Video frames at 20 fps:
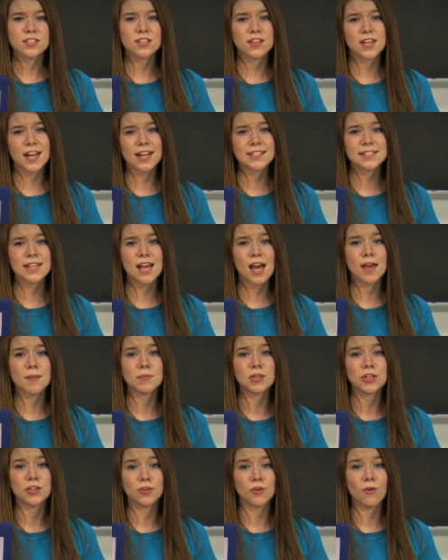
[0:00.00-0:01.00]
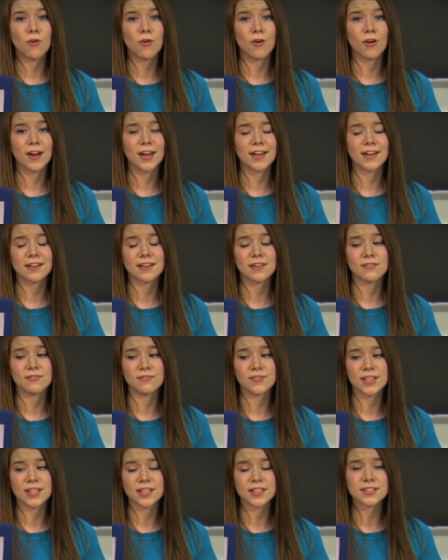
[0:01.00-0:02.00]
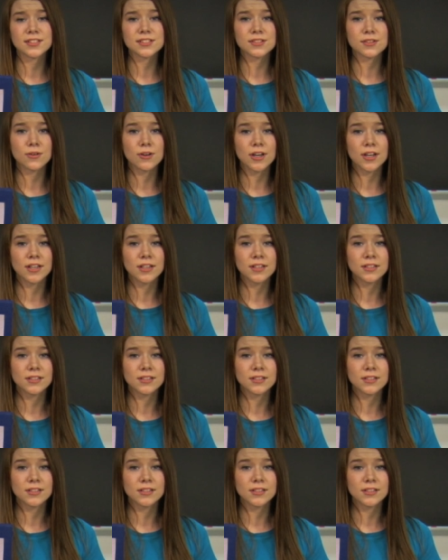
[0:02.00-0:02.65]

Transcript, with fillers: So the next time you're in a convenience store,